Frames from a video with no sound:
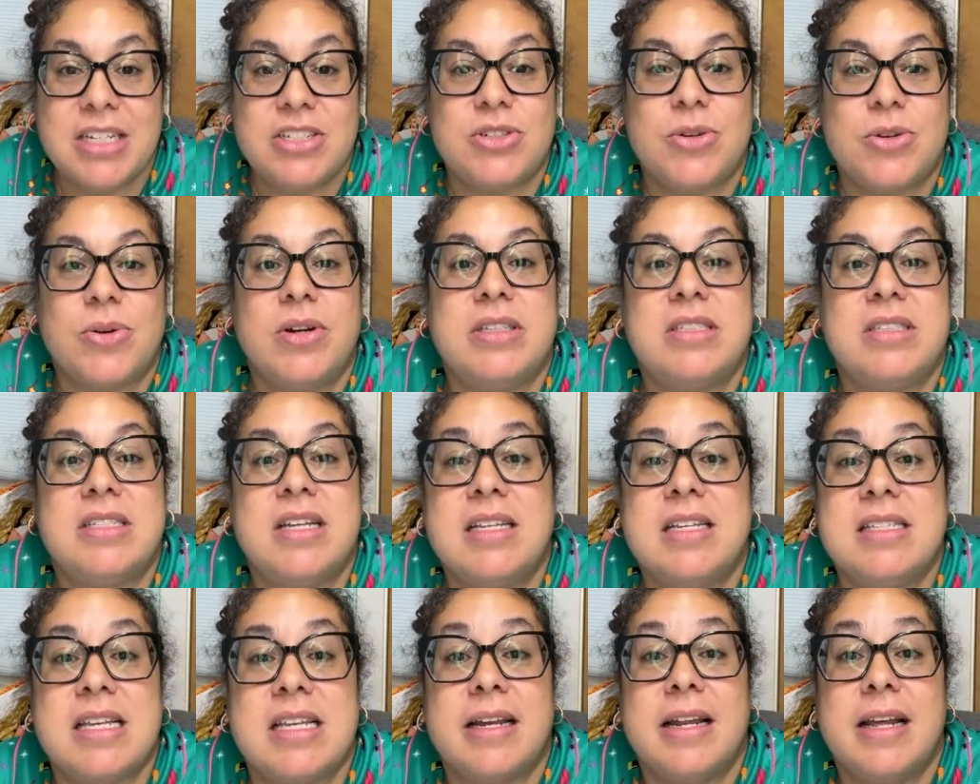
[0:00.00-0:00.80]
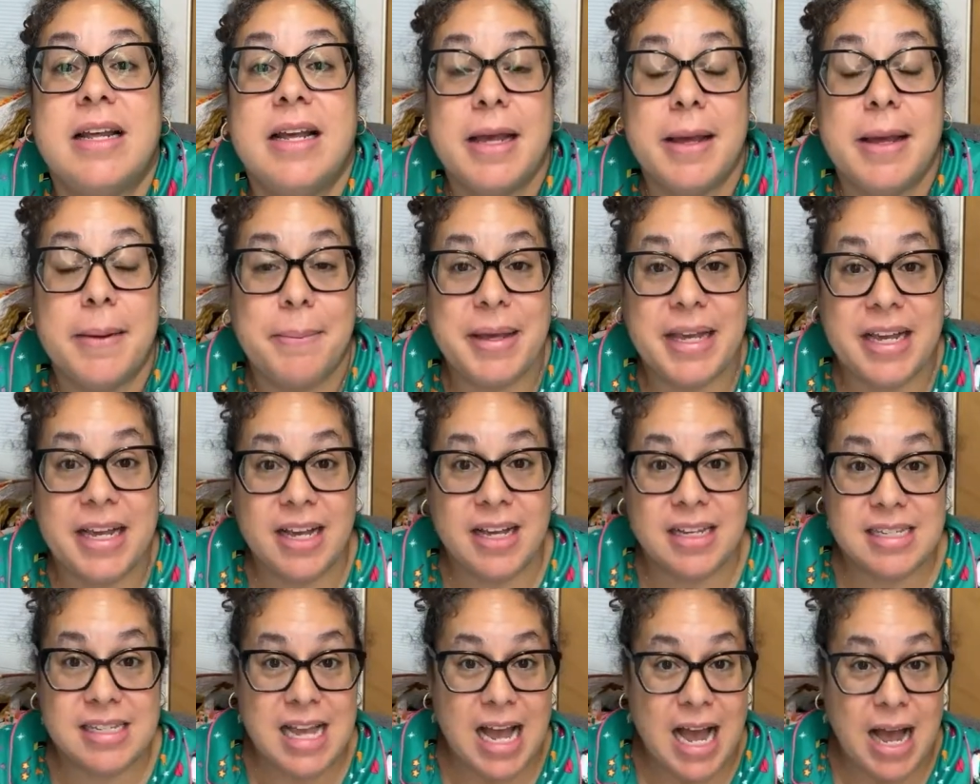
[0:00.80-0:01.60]
sure it doesn't,
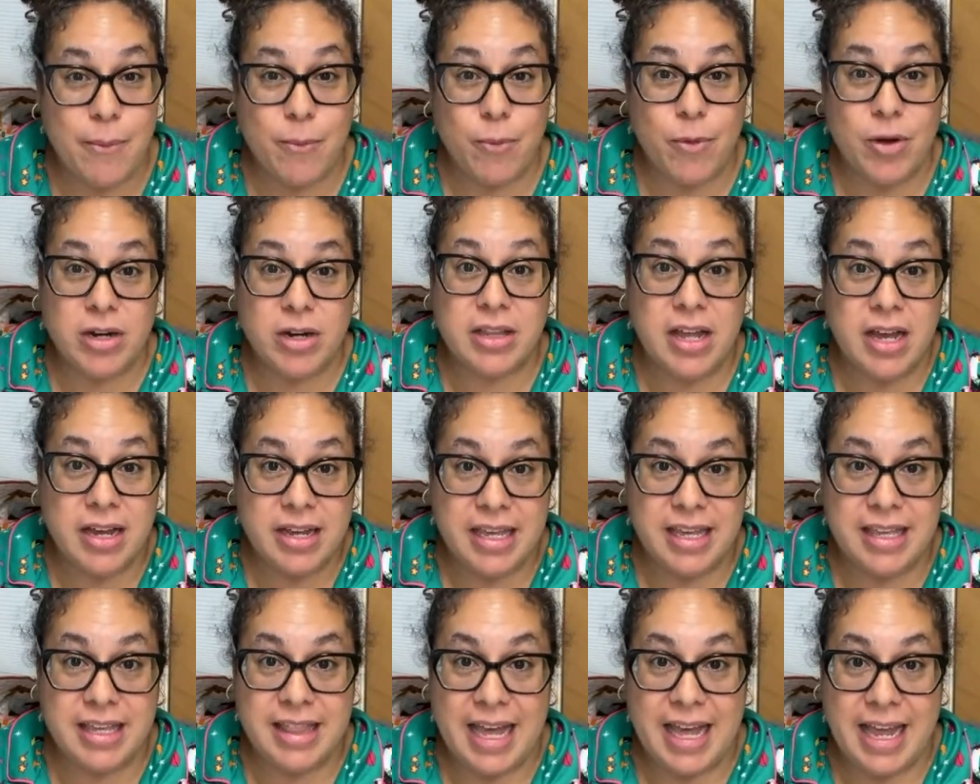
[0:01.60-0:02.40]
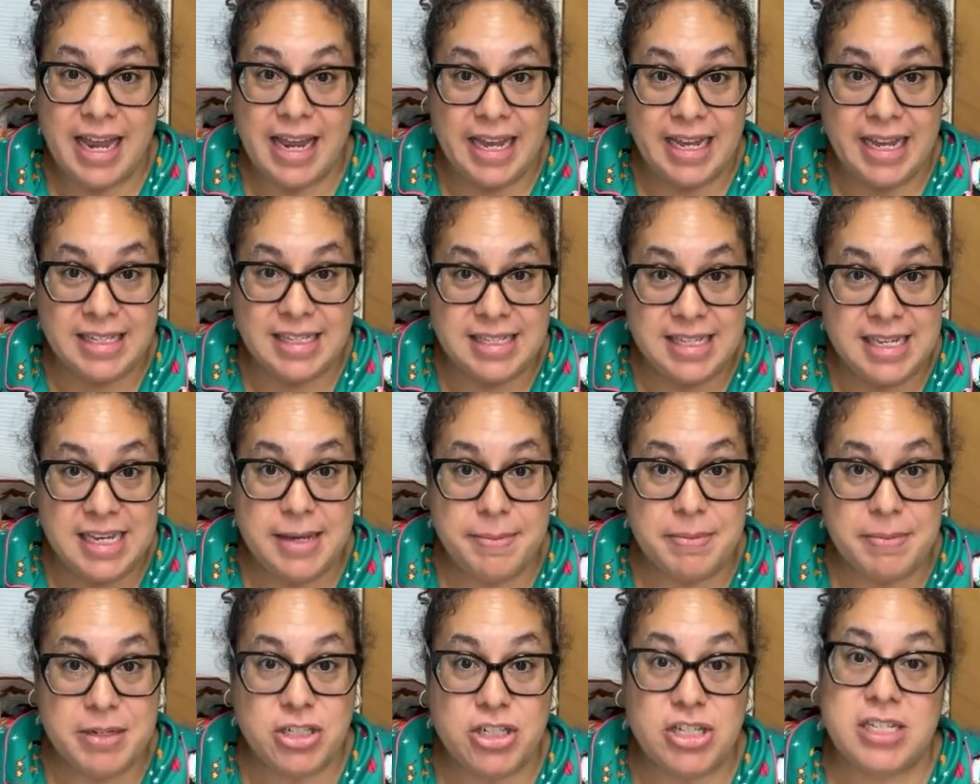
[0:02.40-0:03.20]
because we're lucky that
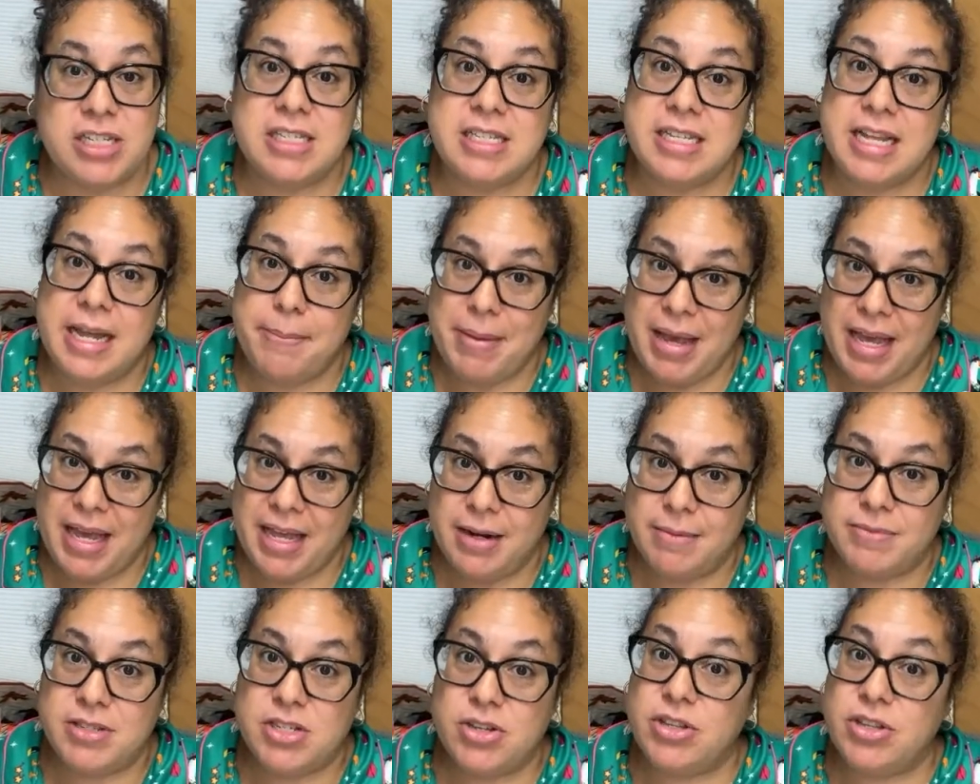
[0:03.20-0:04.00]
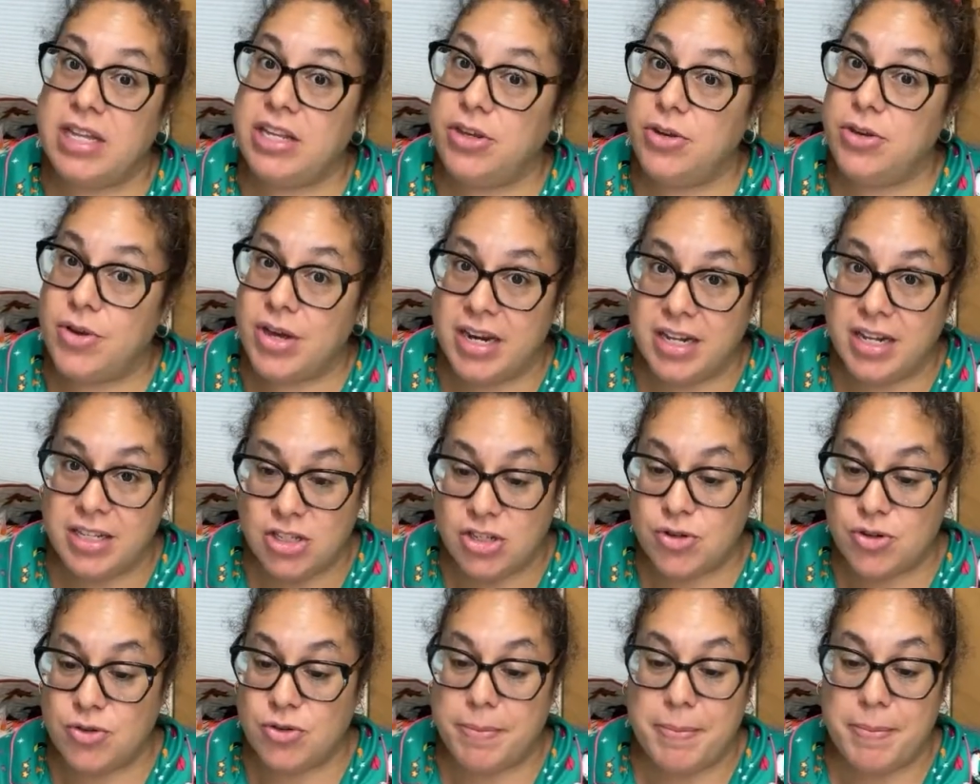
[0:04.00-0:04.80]
antique machines, they made them so that you could
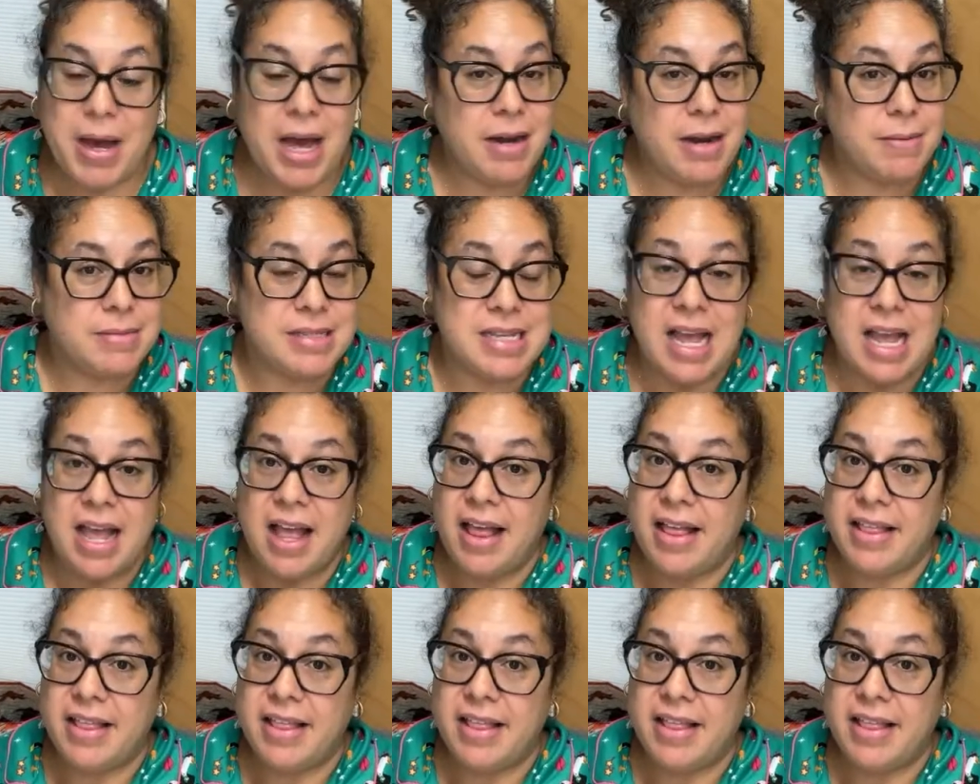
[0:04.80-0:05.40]
unscrew the bottoms.